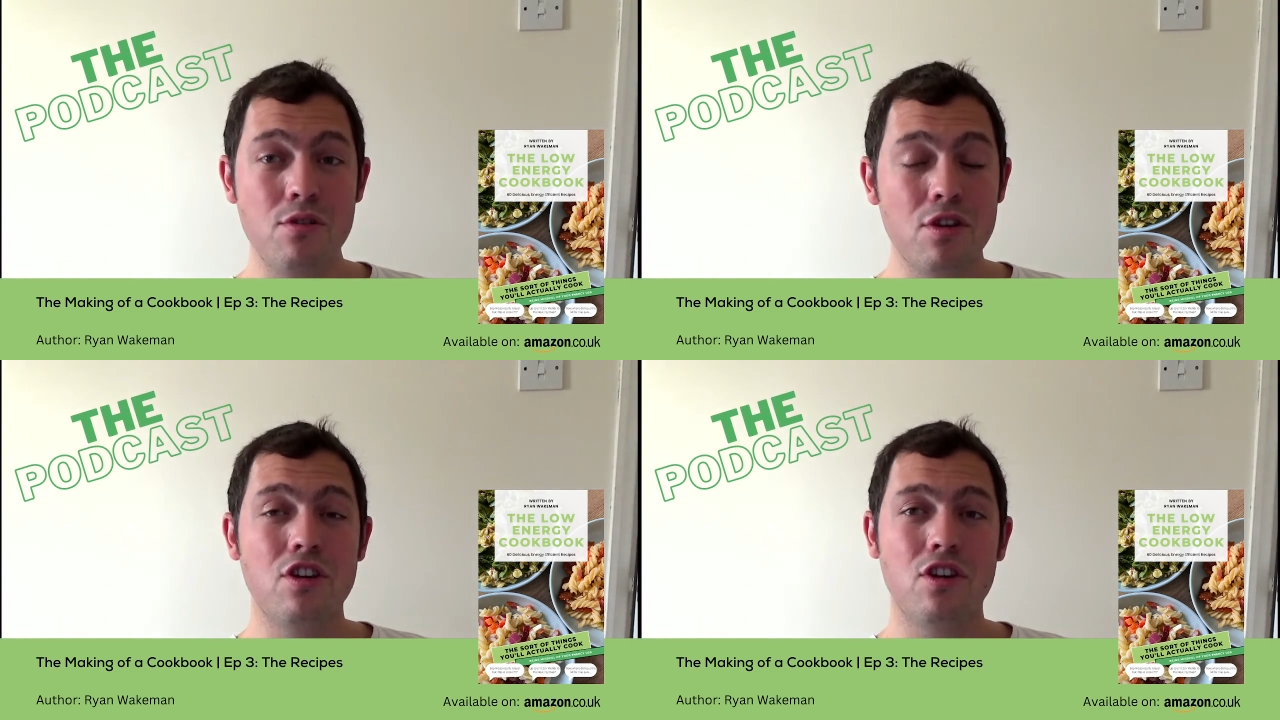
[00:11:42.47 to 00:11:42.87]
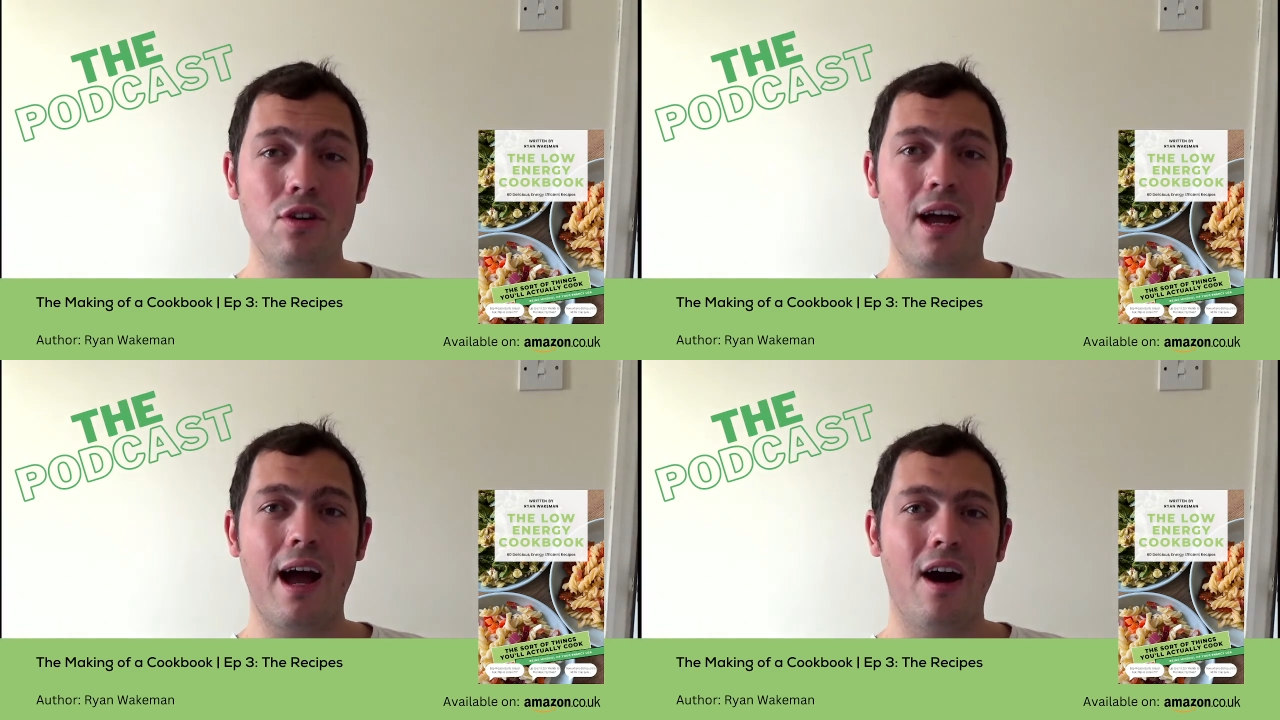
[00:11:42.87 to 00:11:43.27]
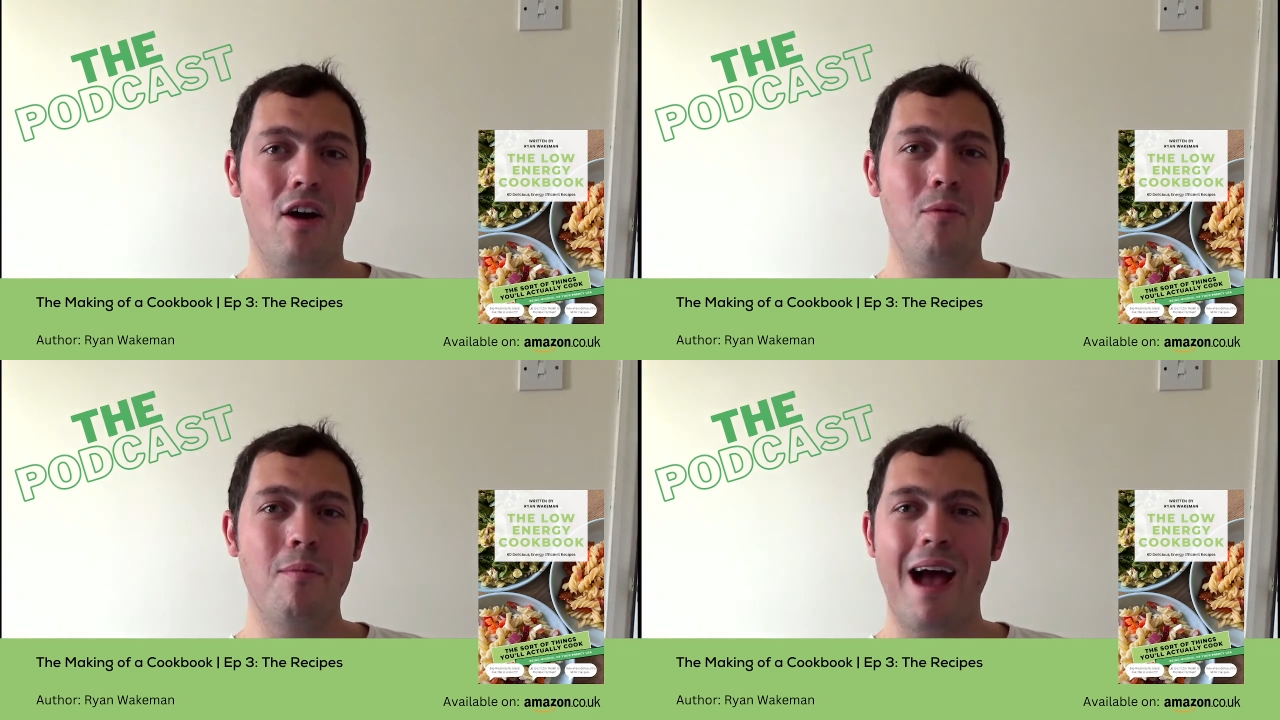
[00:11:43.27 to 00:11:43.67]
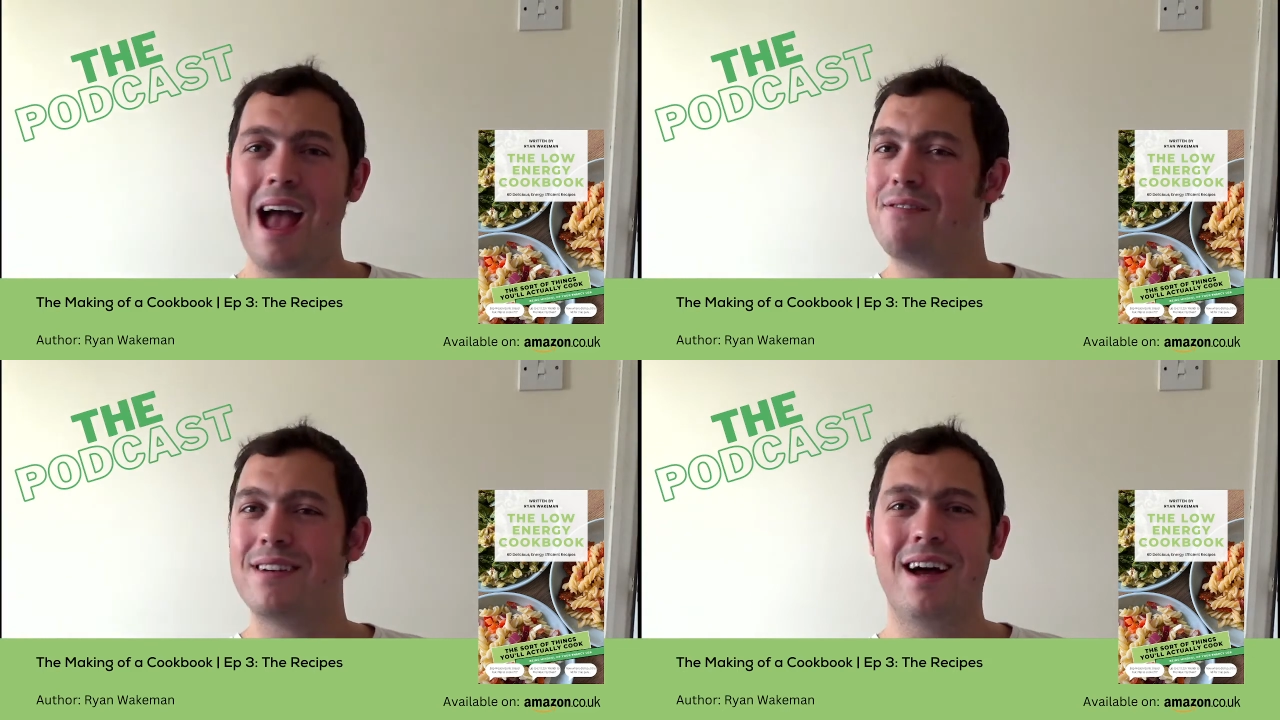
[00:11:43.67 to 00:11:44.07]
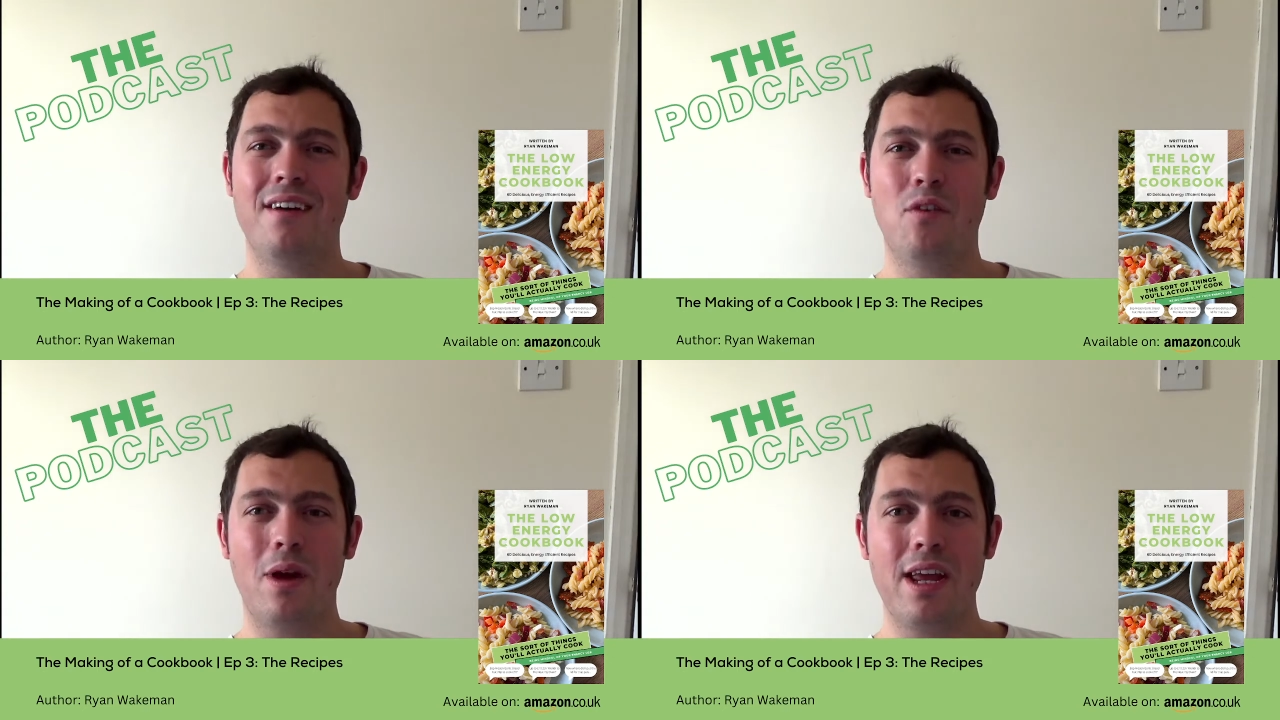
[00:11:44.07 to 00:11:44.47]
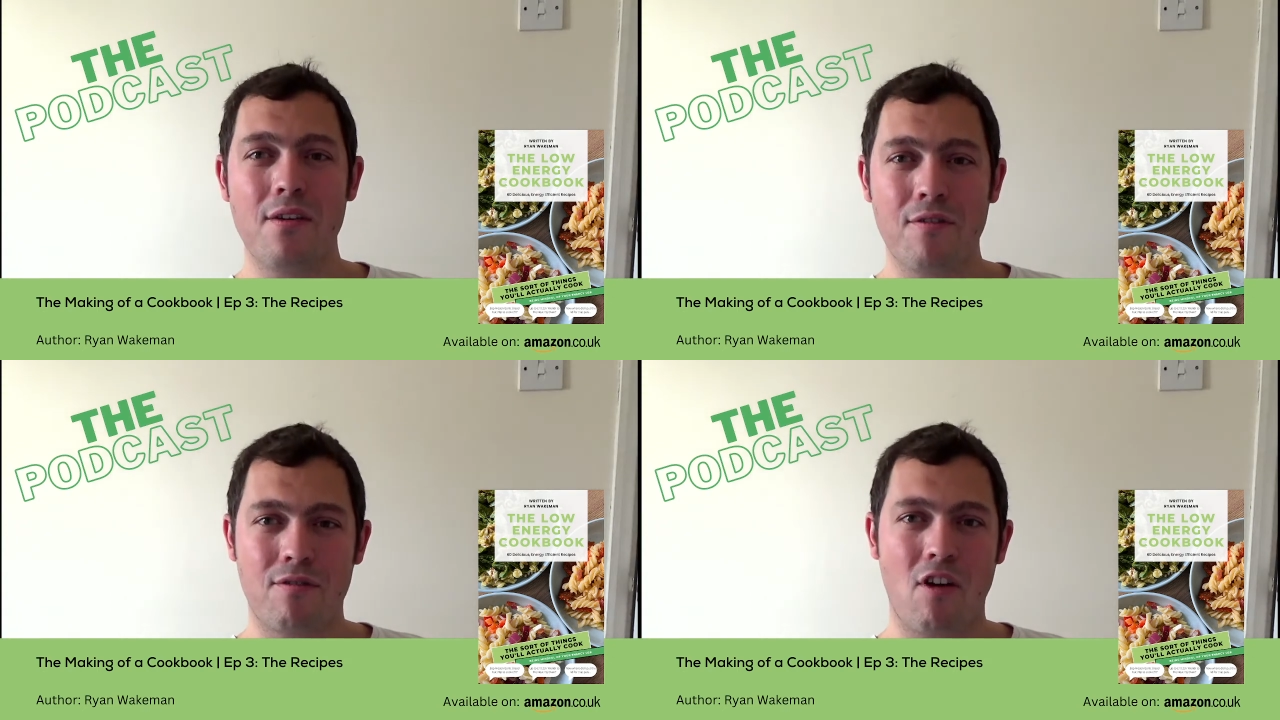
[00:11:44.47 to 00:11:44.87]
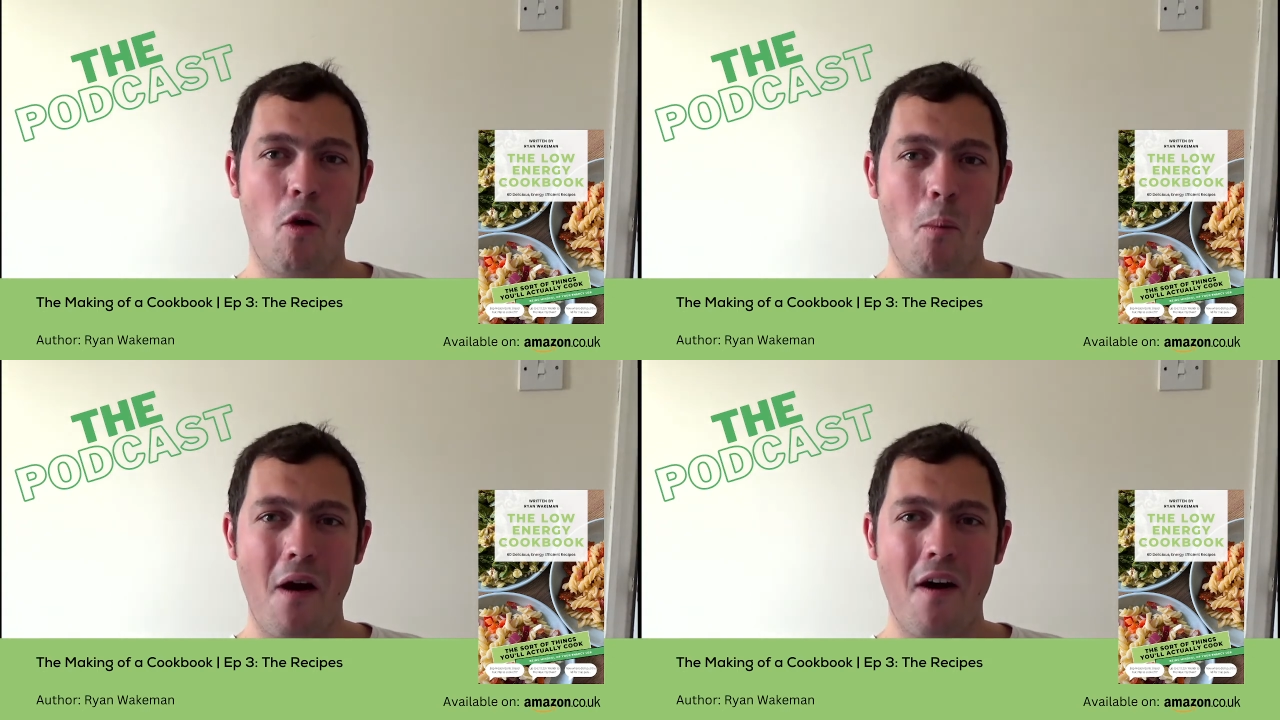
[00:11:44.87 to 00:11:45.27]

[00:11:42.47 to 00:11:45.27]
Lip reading: can cook at home every night of the week from